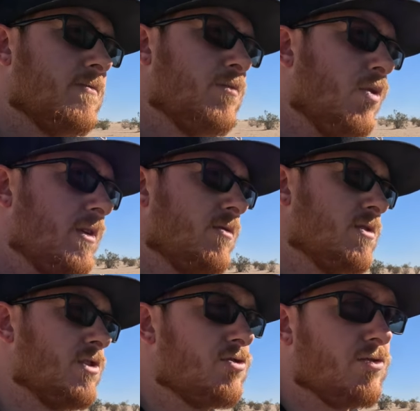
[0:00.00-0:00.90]
pulling it
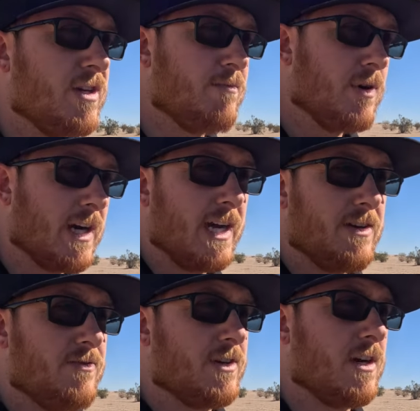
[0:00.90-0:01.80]
was a dream, but I had
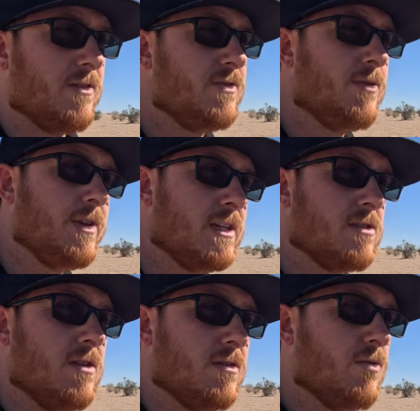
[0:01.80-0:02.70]
to figure out a few things
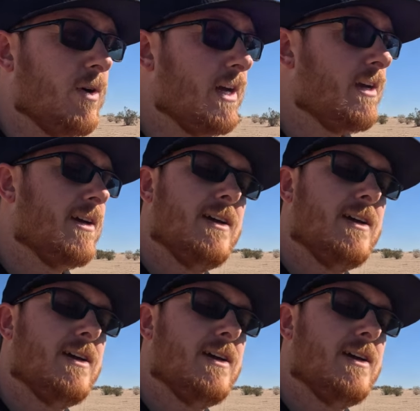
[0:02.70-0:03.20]
along the way,